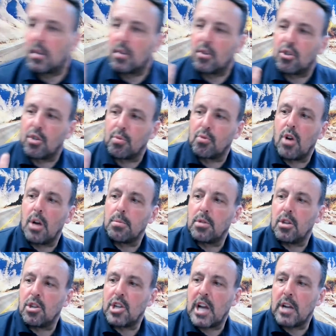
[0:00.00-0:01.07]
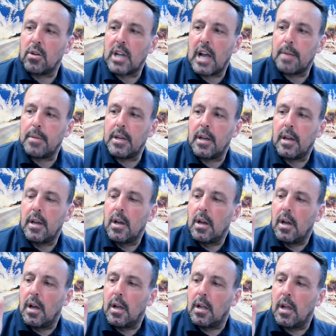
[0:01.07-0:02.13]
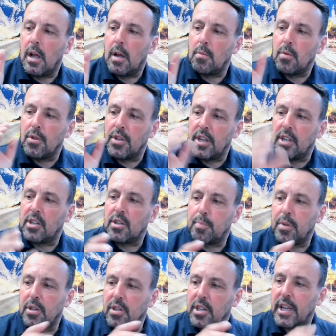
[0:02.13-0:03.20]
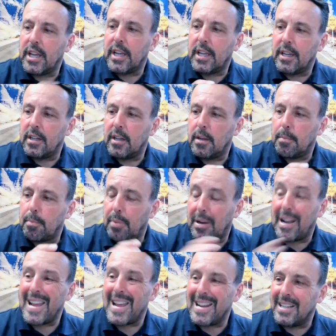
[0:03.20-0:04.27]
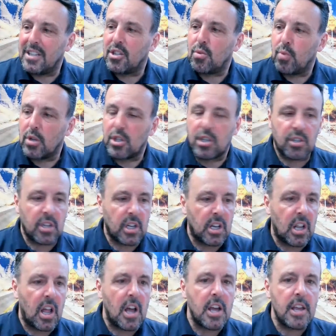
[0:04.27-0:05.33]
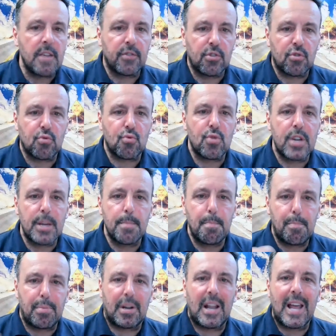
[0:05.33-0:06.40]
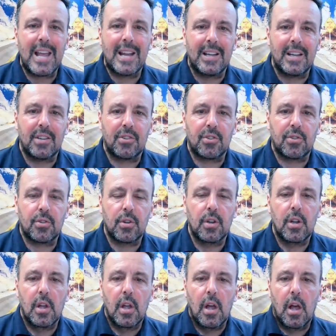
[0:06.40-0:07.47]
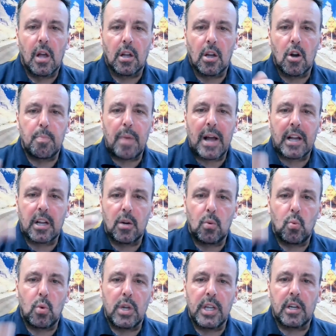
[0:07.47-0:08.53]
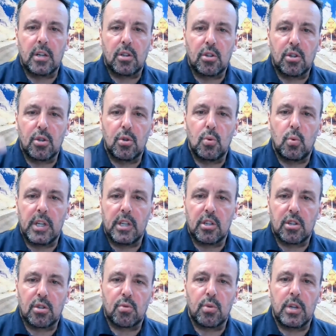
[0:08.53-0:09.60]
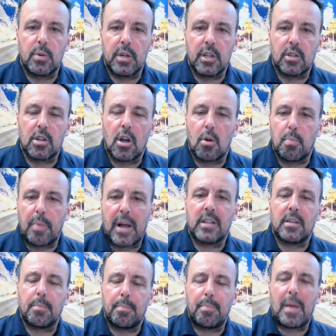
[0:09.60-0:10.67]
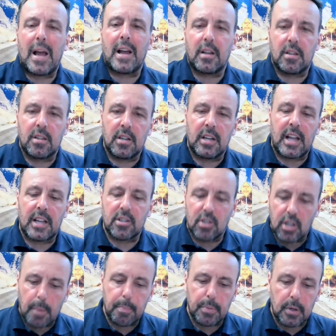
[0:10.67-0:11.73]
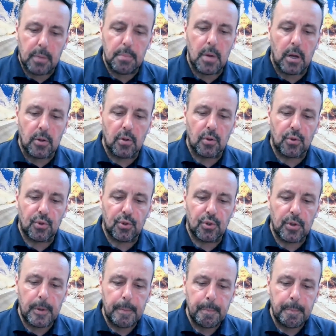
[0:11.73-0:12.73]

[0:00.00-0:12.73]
Subscribe to the channel, Cammy. This particular playlist, which is the live stream playlist, go back a week, 2 weeks, 3 weeks, go back the last couple of months